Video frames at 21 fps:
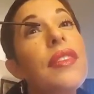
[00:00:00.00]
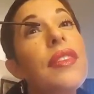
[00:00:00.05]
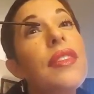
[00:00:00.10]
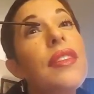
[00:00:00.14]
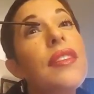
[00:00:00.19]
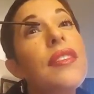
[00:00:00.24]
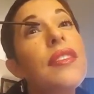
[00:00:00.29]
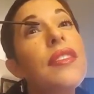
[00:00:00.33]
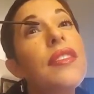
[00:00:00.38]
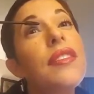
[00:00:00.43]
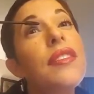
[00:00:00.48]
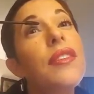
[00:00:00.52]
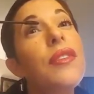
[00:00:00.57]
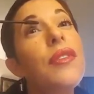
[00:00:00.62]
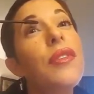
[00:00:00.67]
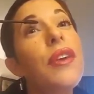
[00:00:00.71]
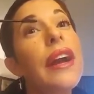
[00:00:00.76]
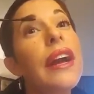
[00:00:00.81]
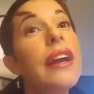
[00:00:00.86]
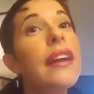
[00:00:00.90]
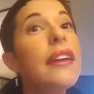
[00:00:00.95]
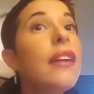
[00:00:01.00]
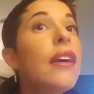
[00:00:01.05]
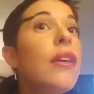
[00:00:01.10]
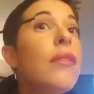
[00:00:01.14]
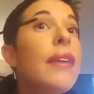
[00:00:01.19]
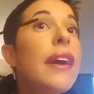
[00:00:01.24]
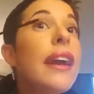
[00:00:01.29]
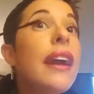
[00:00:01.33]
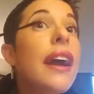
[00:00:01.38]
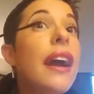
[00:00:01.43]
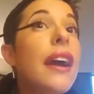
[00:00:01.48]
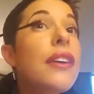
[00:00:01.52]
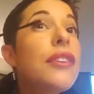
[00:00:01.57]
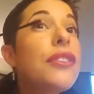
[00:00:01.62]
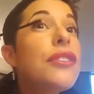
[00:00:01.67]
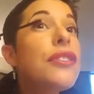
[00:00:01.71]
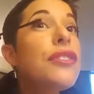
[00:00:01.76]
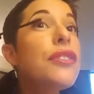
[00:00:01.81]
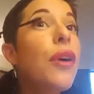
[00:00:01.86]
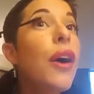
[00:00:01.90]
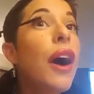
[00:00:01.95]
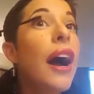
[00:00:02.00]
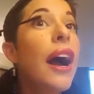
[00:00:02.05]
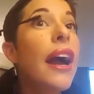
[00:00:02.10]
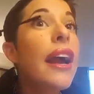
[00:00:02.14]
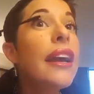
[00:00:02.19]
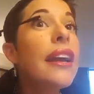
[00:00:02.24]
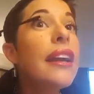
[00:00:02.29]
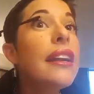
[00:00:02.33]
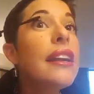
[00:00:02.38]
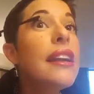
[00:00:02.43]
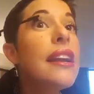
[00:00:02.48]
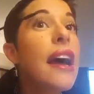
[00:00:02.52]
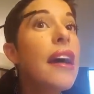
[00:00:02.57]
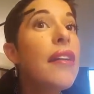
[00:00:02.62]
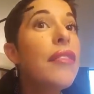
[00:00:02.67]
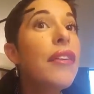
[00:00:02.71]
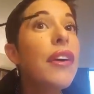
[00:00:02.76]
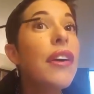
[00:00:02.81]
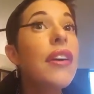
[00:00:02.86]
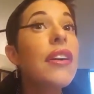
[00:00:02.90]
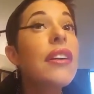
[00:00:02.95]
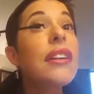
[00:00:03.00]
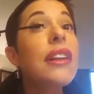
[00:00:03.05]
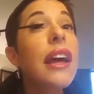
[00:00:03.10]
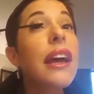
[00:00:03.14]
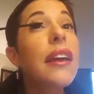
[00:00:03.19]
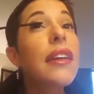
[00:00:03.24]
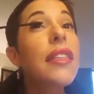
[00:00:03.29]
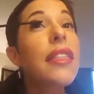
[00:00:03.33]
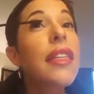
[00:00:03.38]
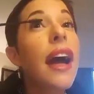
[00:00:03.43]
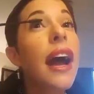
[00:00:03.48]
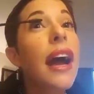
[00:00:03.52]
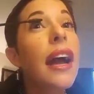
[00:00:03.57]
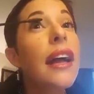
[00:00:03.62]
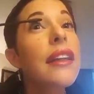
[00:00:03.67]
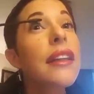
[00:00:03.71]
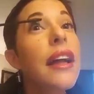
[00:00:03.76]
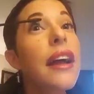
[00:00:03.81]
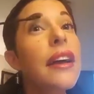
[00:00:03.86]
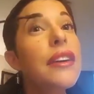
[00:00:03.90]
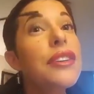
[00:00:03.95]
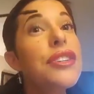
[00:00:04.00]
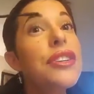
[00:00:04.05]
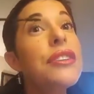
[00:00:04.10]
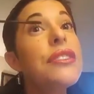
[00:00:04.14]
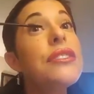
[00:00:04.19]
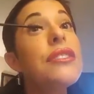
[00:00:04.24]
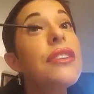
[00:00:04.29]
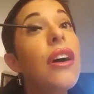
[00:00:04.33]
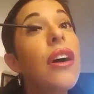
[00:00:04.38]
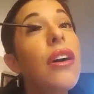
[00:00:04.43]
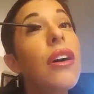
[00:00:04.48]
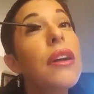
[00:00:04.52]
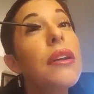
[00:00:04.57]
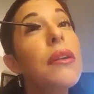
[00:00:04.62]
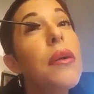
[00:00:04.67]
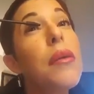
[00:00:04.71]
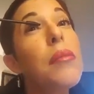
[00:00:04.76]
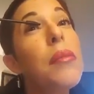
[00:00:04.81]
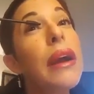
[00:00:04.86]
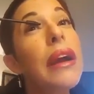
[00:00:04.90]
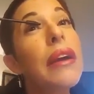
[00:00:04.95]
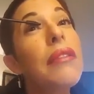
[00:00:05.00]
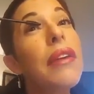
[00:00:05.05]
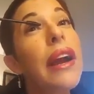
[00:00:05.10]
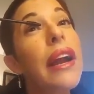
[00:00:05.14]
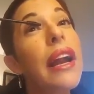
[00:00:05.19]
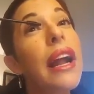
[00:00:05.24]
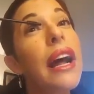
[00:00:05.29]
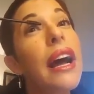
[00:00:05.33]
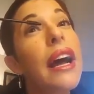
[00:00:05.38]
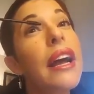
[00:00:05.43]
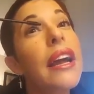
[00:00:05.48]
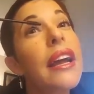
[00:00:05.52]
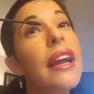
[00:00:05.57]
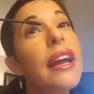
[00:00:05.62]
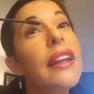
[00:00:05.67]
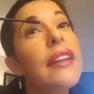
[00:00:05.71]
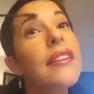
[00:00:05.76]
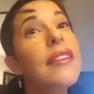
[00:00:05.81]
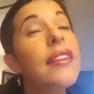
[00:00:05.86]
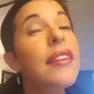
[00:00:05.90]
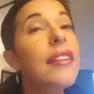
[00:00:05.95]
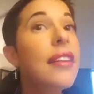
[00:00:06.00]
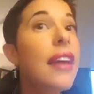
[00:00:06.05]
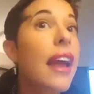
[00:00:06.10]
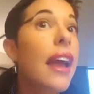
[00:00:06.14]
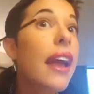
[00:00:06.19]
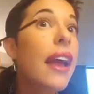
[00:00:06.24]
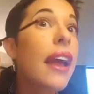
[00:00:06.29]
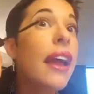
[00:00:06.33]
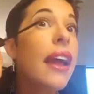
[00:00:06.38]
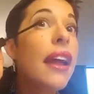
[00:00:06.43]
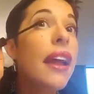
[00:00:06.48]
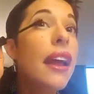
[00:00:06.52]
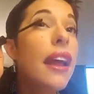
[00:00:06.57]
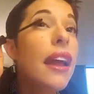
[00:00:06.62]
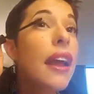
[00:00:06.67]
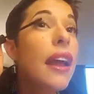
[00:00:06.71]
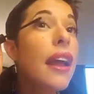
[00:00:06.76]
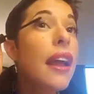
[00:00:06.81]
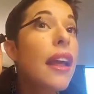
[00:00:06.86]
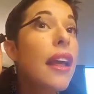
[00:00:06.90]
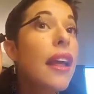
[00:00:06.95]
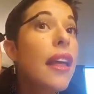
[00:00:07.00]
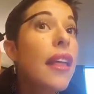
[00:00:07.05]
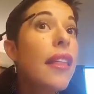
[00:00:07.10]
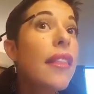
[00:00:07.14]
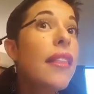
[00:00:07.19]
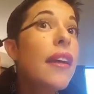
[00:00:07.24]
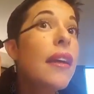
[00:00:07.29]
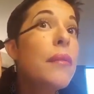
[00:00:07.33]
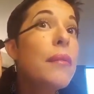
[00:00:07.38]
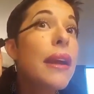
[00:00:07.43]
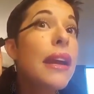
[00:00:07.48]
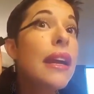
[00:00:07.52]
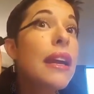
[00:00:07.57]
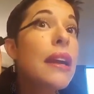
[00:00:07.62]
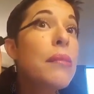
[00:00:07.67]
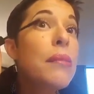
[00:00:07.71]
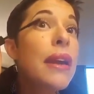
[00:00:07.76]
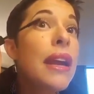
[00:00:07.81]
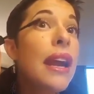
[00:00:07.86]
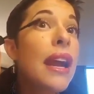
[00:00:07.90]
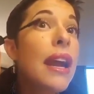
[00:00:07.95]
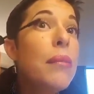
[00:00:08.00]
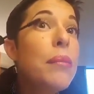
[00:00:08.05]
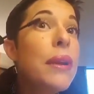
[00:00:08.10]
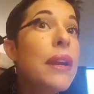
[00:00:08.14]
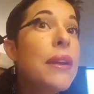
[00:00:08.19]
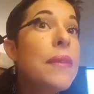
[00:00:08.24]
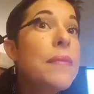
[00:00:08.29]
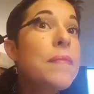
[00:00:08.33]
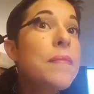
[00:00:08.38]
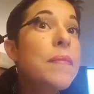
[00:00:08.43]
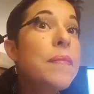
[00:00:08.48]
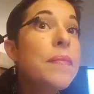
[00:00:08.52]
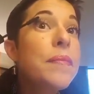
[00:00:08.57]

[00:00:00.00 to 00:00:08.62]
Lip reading: this is great. Oh my gosh. So I never like the eyelashes on my right eye, and today they're making me happy.